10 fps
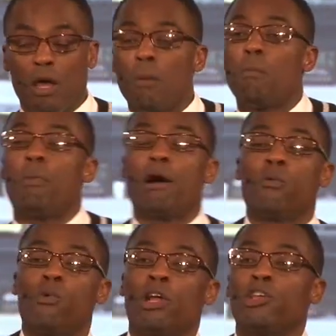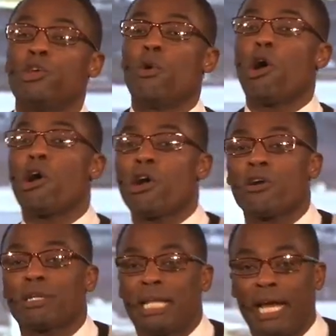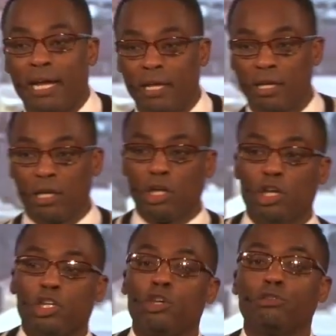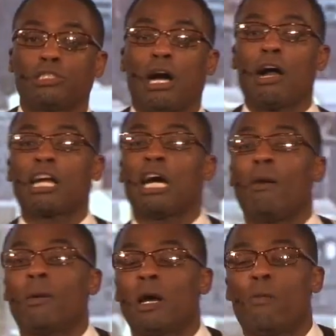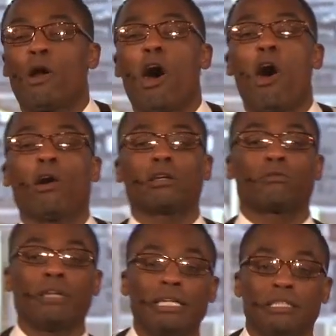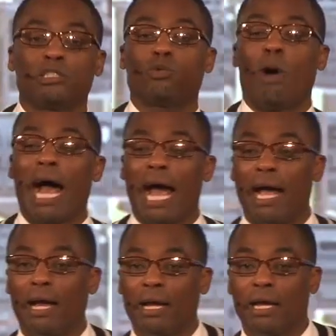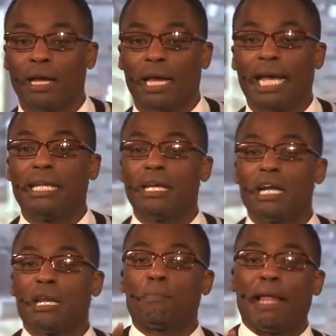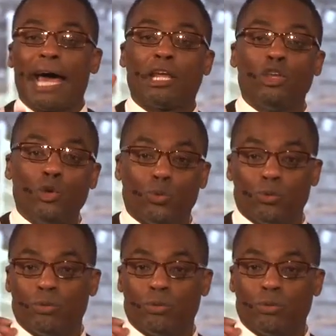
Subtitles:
But when you heard that, you start coming up with all the reasons why it doesn't apply to you.